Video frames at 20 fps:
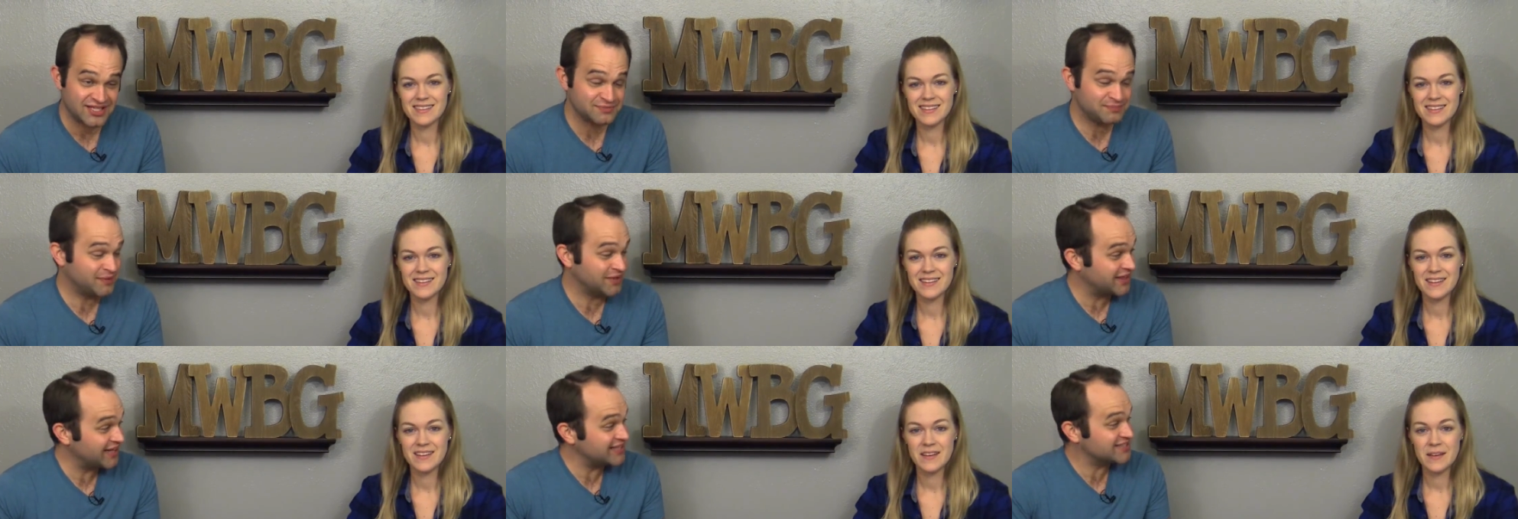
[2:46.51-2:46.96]

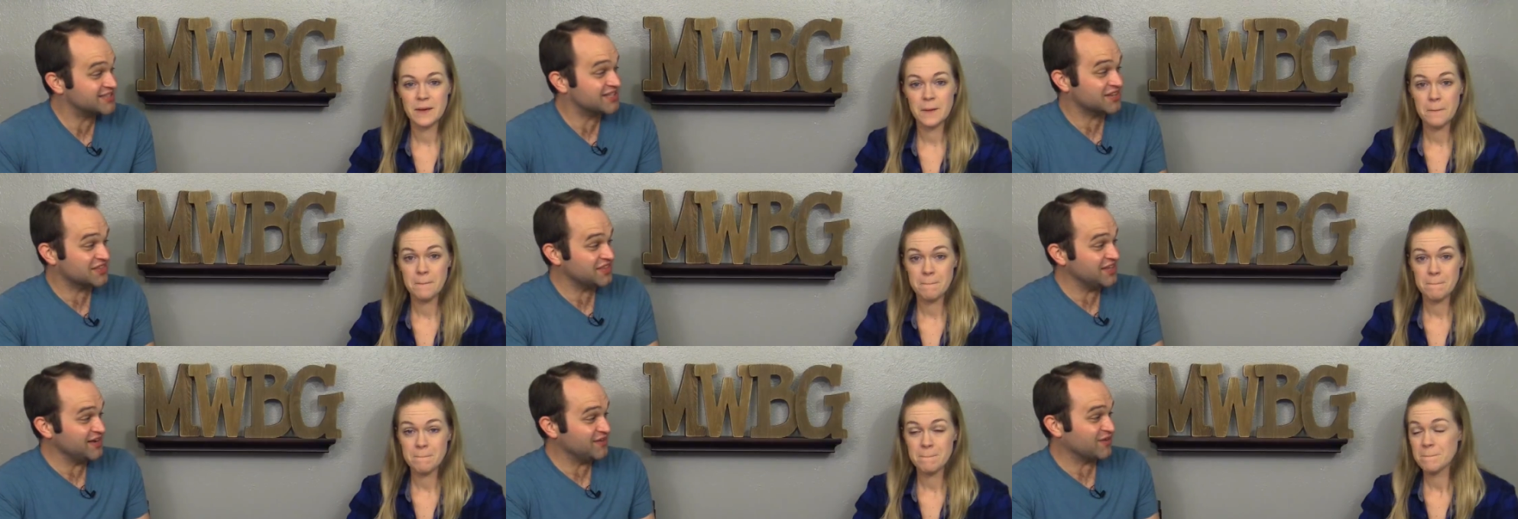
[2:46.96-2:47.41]
Speaker 1: But that's the
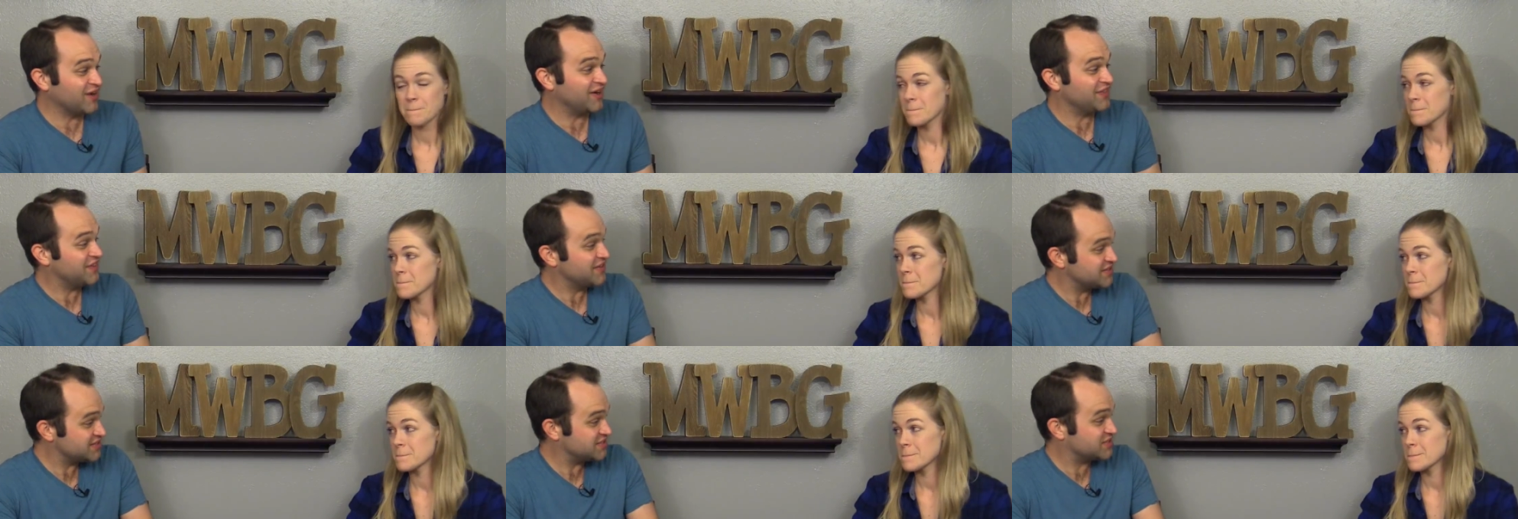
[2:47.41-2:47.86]
thing, right?
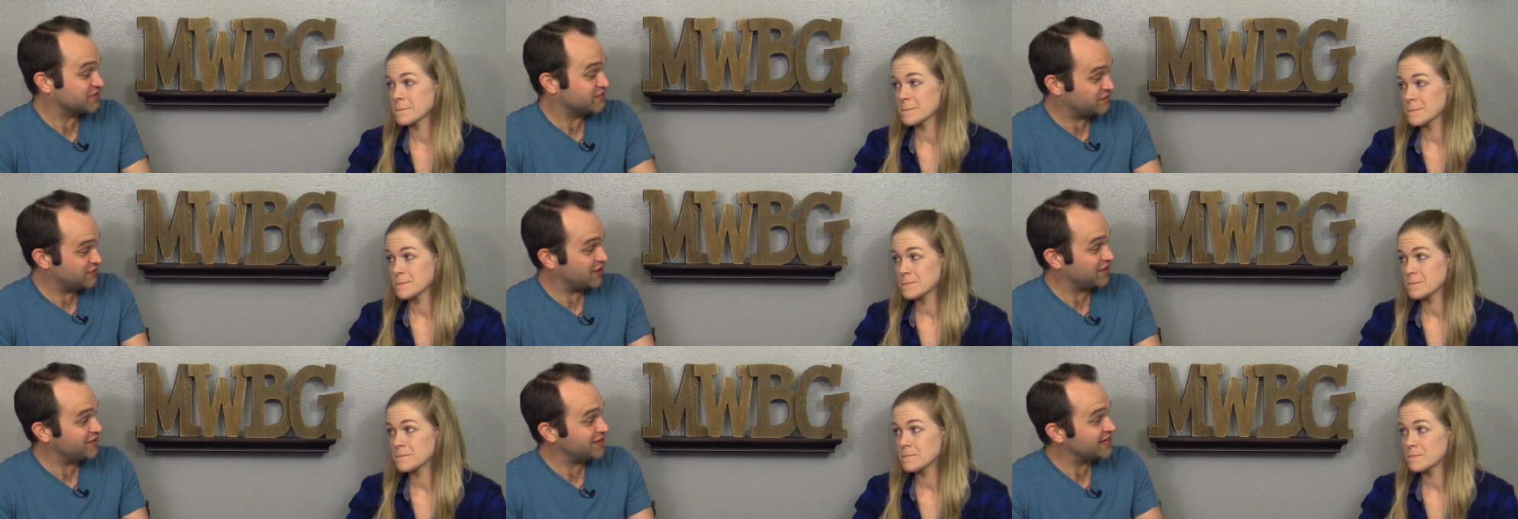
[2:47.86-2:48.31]
This is a
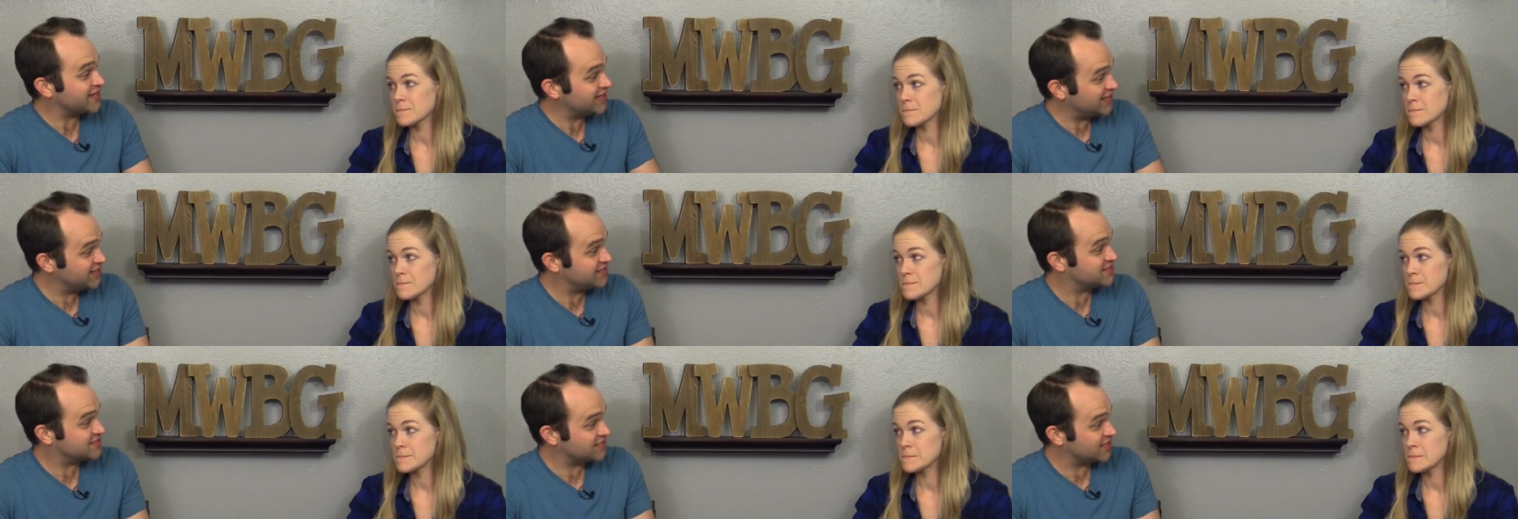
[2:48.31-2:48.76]
very
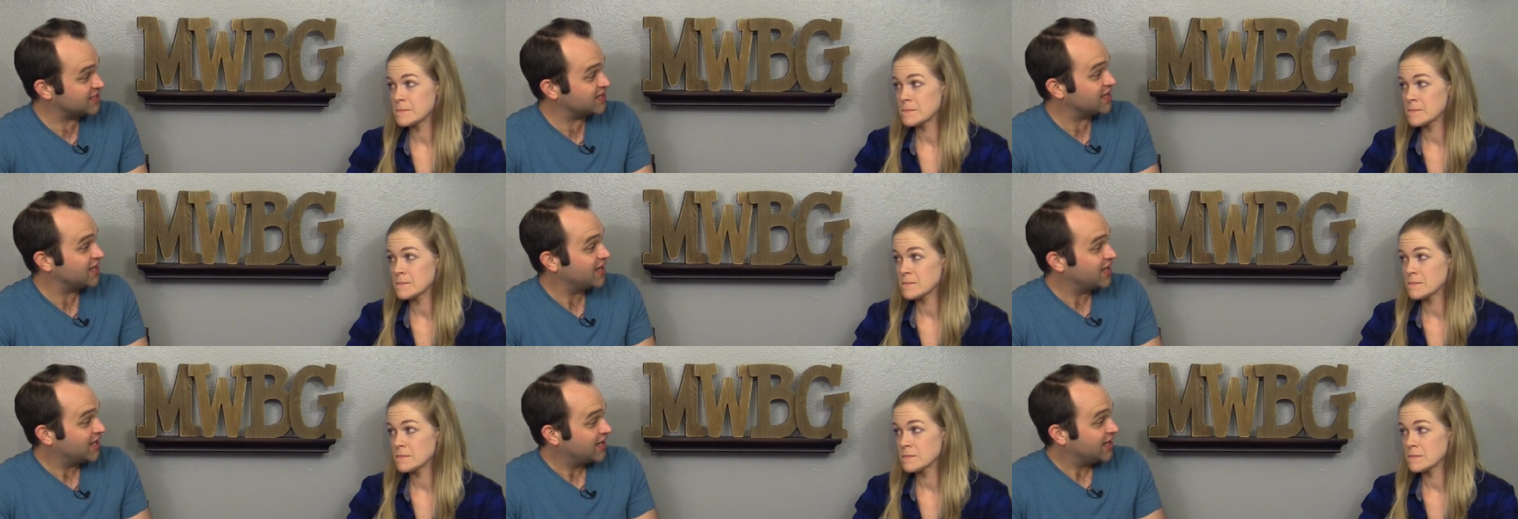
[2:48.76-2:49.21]
easy
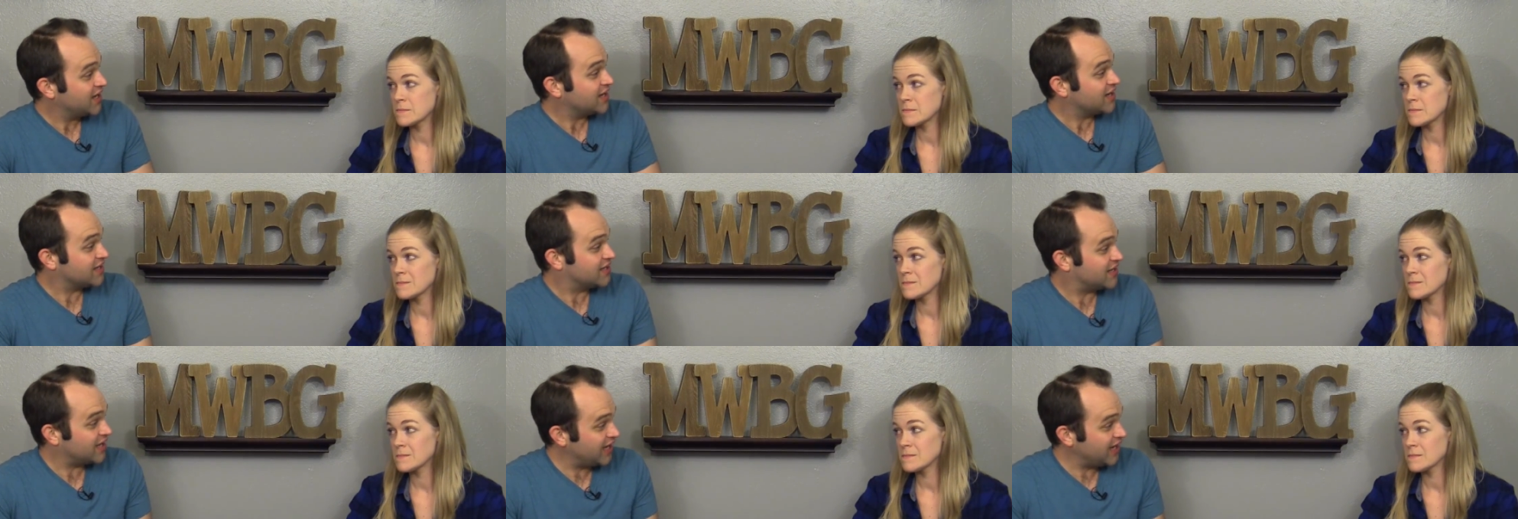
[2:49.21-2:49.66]

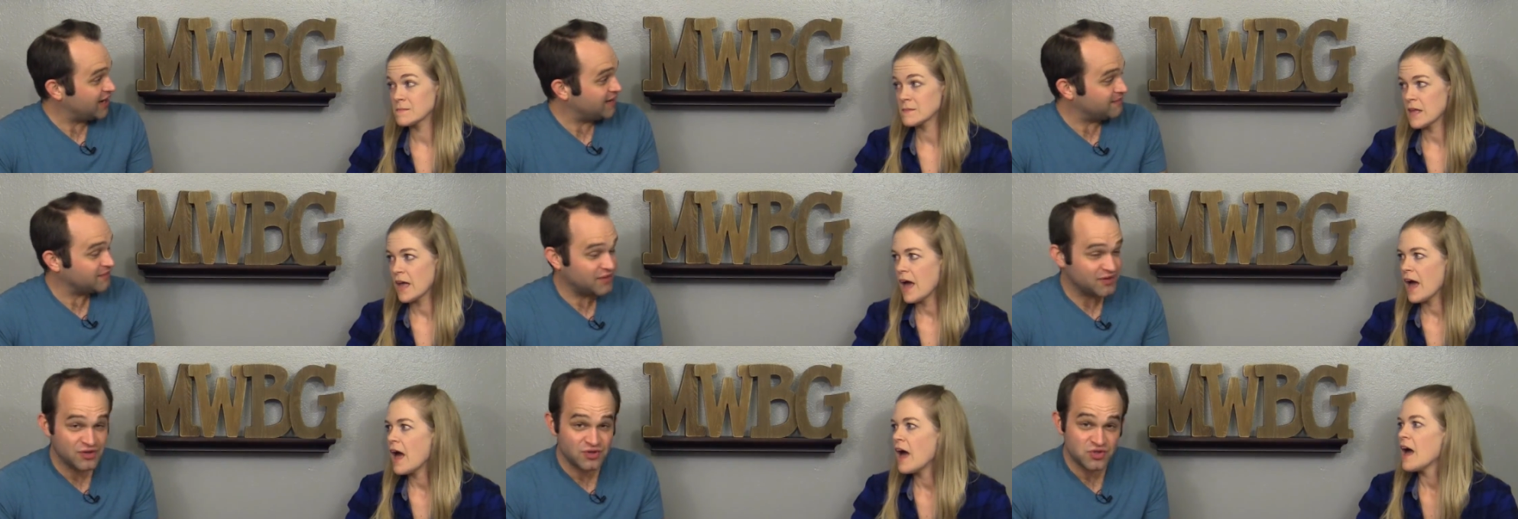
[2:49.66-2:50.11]
game.
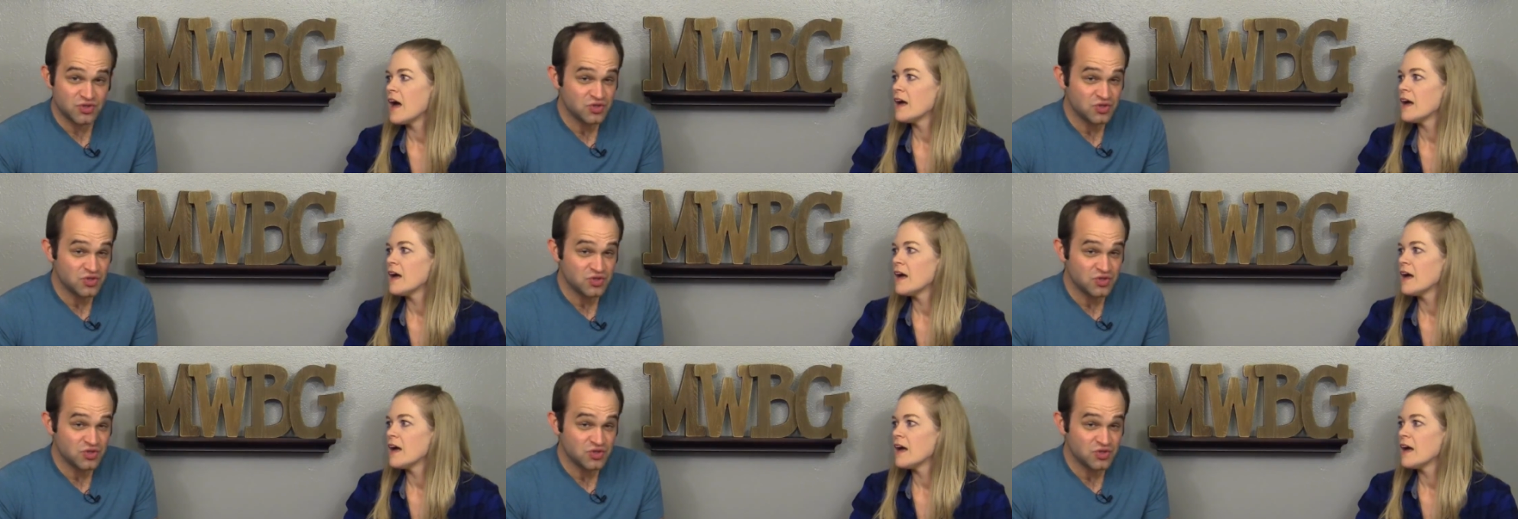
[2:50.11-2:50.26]
You